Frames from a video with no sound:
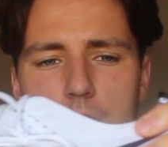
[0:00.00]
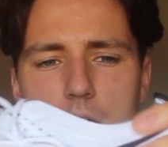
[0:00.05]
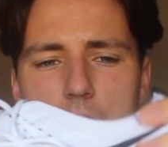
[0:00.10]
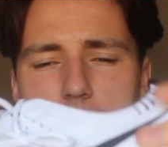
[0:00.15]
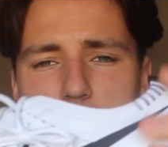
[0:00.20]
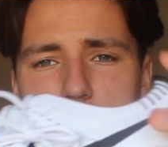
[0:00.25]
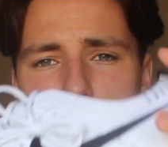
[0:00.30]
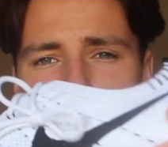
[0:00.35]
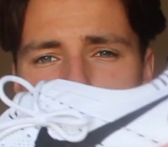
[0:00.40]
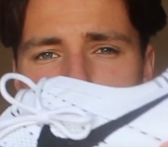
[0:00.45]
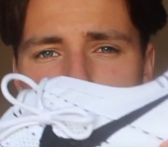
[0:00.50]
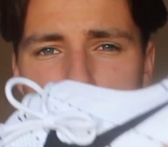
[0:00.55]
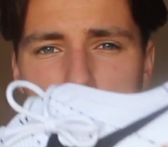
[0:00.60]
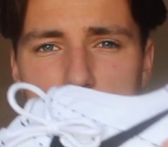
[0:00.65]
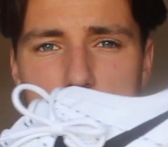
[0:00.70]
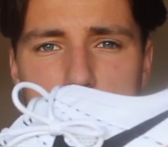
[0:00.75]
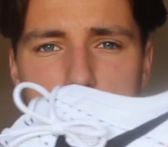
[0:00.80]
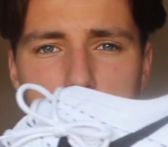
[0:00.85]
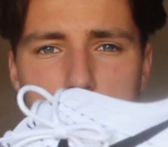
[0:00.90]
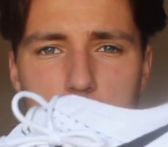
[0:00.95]
it's a lot
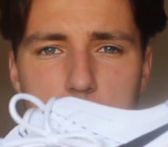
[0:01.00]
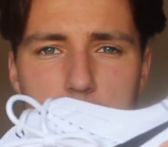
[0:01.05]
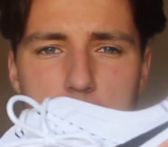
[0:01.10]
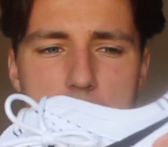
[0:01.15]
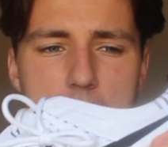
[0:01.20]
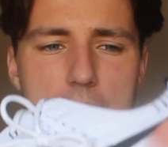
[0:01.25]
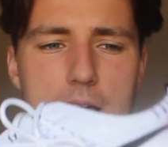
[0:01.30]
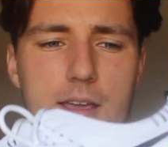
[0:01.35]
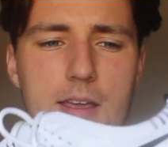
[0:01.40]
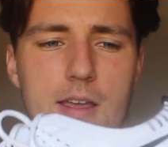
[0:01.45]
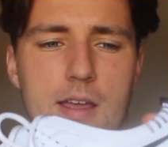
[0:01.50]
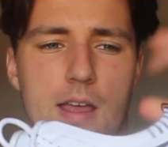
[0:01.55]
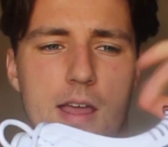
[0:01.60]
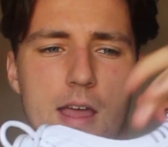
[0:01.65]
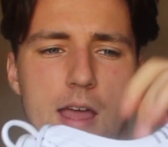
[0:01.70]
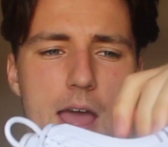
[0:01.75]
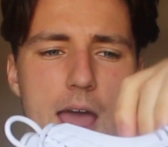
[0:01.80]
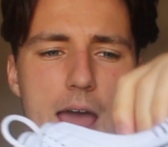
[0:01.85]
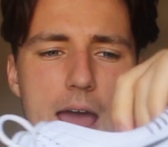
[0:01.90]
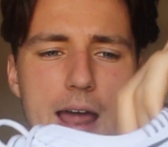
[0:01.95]
thicker at the back,
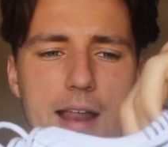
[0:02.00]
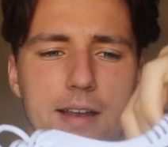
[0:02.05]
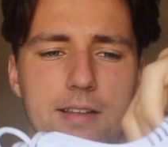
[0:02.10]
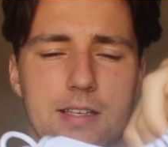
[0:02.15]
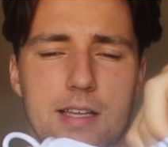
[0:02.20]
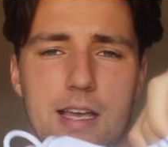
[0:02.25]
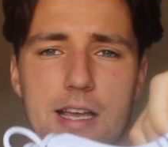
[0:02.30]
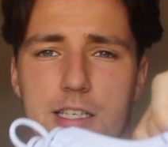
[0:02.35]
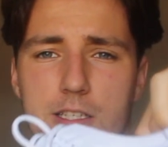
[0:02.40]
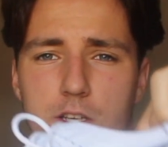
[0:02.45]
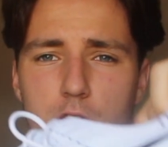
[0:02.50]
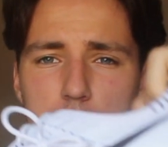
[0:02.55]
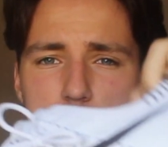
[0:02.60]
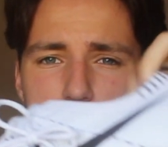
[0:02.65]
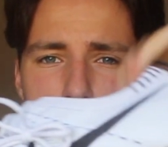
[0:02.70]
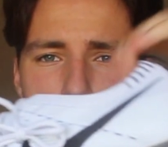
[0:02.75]
and it's got